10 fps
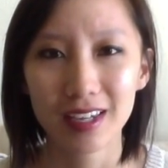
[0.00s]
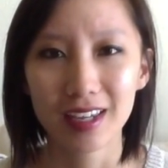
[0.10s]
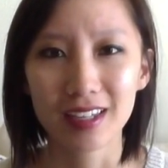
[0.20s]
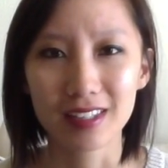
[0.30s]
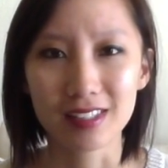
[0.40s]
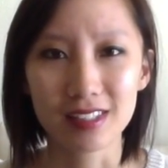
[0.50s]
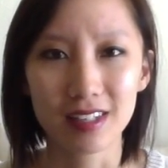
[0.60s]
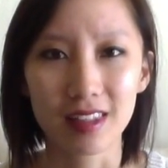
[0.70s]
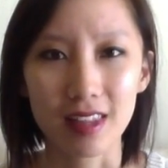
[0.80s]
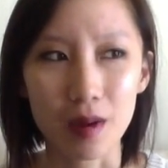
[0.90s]
is
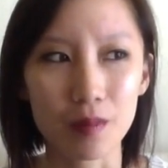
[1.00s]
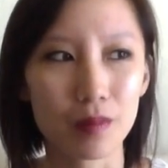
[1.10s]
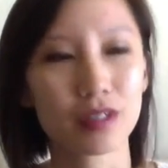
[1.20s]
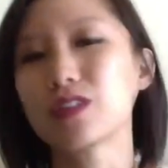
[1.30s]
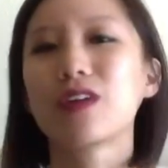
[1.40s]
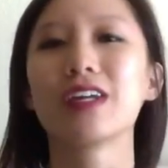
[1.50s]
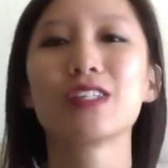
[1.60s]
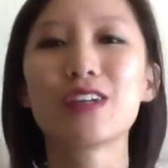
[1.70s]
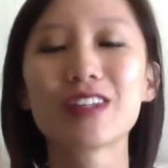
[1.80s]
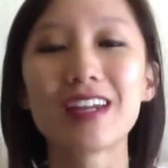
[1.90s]
that much
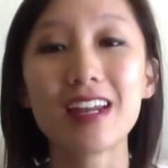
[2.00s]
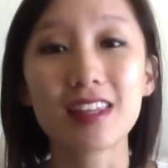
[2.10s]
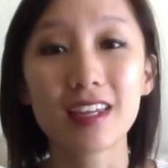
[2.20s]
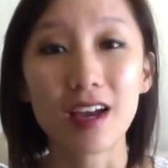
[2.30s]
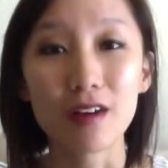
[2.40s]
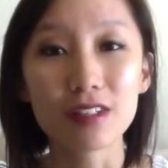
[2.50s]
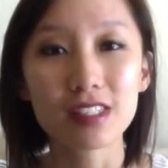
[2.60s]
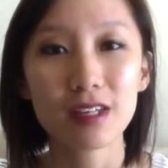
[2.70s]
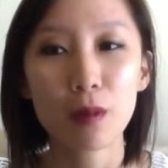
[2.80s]
crazier than anything else.